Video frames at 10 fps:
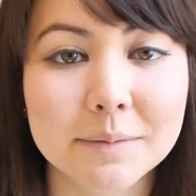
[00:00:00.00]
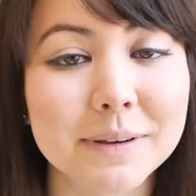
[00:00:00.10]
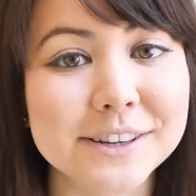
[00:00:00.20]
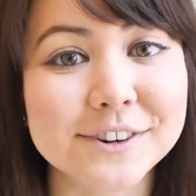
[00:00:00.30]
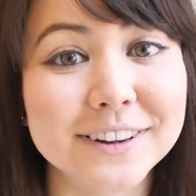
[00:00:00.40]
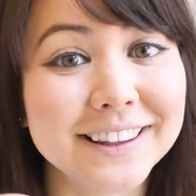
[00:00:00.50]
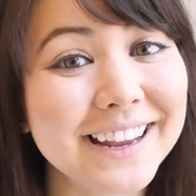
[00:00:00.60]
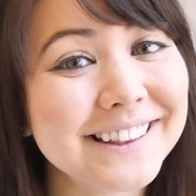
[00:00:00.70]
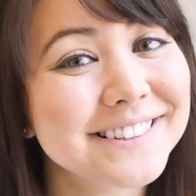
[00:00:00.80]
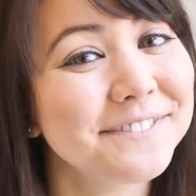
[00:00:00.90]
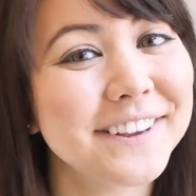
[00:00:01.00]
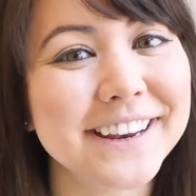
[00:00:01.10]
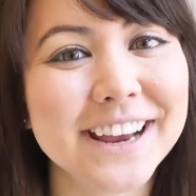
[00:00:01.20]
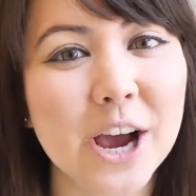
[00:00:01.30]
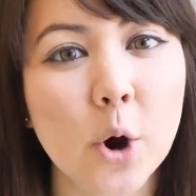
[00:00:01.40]
Make sure to like this
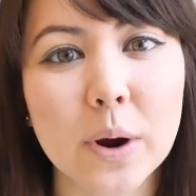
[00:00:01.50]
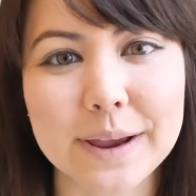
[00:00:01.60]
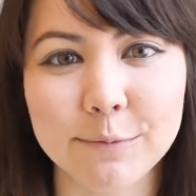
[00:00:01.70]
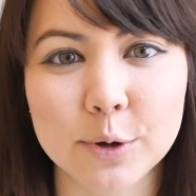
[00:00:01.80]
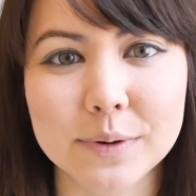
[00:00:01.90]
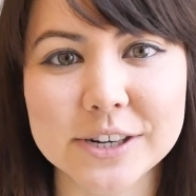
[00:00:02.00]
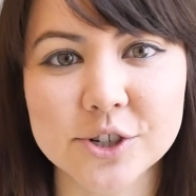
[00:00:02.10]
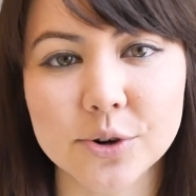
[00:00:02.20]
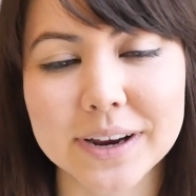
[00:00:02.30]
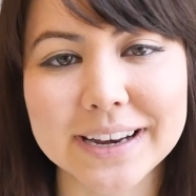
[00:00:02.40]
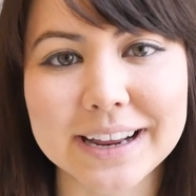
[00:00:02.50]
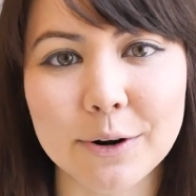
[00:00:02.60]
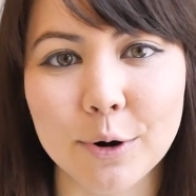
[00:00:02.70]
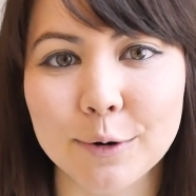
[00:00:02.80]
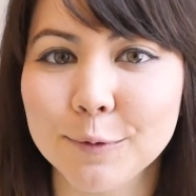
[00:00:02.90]
video if you enjoyed it
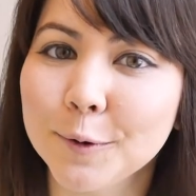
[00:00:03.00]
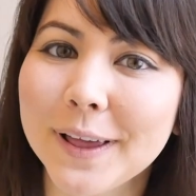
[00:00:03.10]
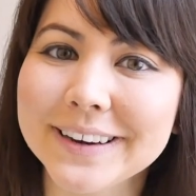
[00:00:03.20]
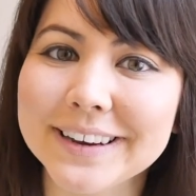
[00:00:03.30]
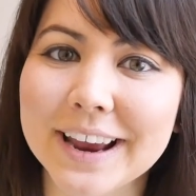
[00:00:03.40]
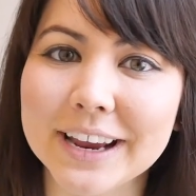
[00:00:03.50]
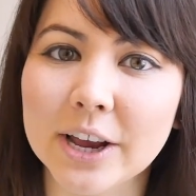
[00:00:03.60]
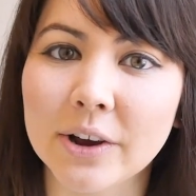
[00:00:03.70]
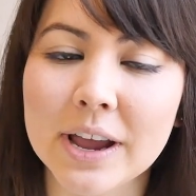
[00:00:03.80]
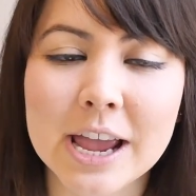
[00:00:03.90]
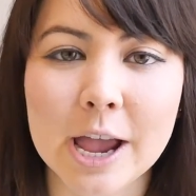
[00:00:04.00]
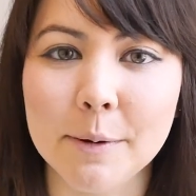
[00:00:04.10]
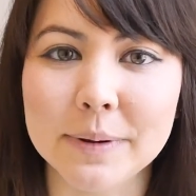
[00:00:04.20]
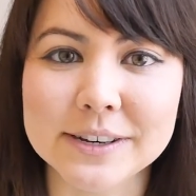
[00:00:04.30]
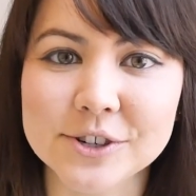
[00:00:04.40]
or if you like Taiko,
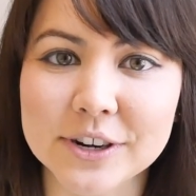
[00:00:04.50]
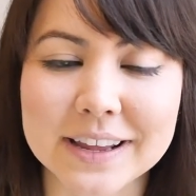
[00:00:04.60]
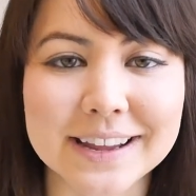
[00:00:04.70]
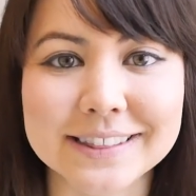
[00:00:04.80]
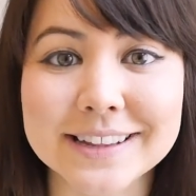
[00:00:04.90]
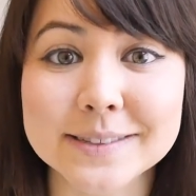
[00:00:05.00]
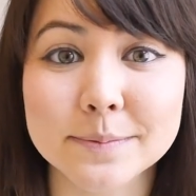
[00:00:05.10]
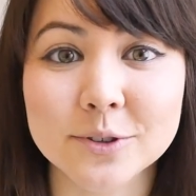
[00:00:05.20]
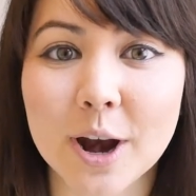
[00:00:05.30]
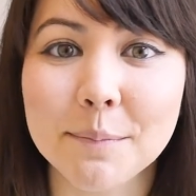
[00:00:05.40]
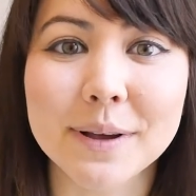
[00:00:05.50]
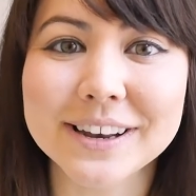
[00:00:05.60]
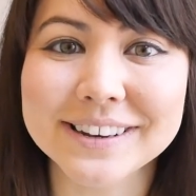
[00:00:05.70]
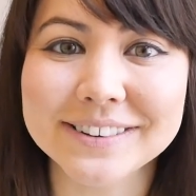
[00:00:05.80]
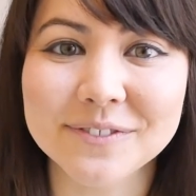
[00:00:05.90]
and make sure to hit that subscribe
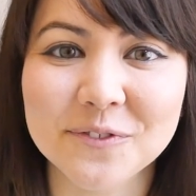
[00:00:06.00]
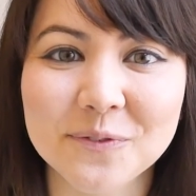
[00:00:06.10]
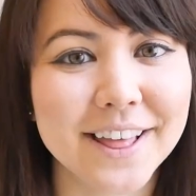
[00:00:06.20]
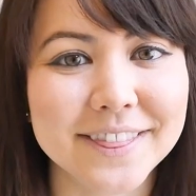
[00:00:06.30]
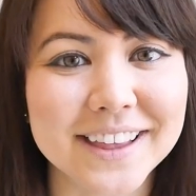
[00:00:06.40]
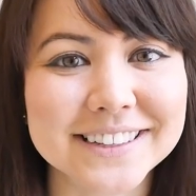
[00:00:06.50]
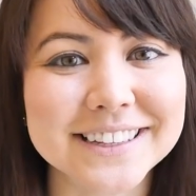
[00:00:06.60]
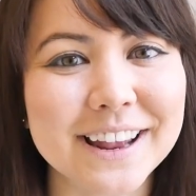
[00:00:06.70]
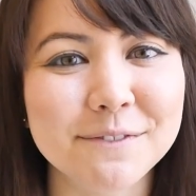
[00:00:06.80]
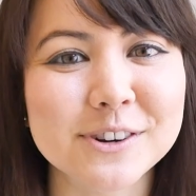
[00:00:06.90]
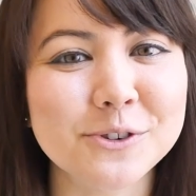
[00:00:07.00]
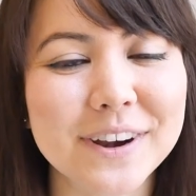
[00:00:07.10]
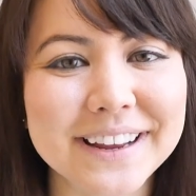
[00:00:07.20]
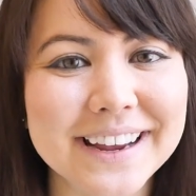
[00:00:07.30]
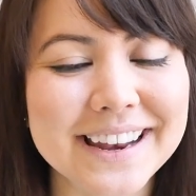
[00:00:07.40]
button. Thanks again for
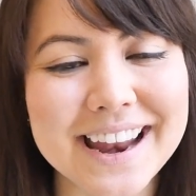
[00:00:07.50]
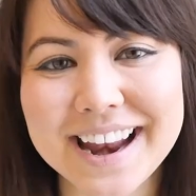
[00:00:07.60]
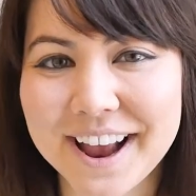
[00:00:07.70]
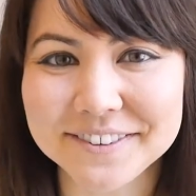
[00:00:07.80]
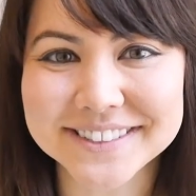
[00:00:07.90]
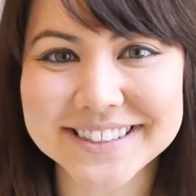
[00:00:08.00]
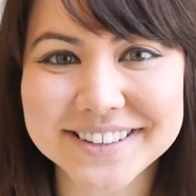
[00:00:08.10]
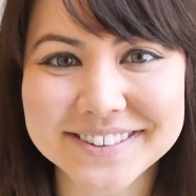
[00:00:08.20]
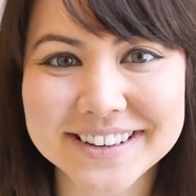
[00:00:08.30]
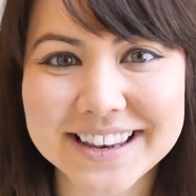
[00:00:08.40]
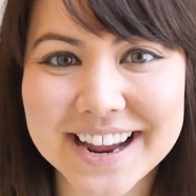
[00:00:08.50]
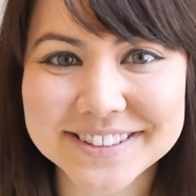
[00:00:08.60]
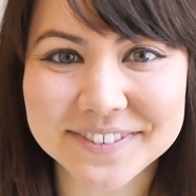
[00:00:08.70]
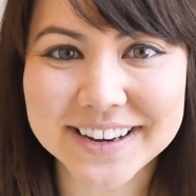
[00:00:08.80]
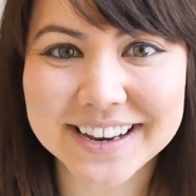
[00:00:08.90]
joining in, and I will see you in the
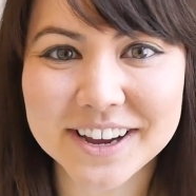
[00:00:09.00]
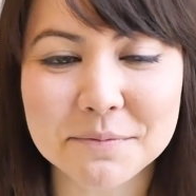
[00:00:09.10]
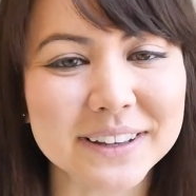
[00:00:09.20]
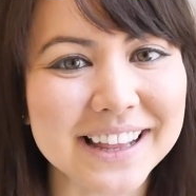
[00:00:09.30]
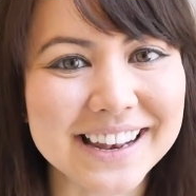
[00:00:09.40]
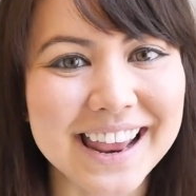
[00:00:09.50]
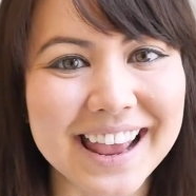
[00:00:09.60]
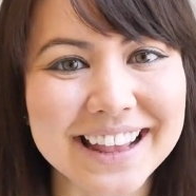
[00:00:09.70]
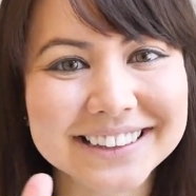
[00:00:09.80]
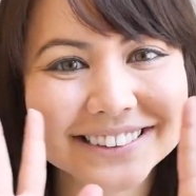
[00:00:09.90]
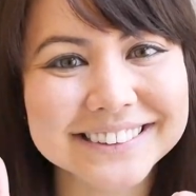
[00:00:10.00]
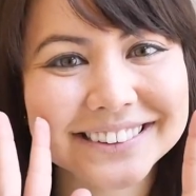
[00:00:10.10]
next video. Mata ne!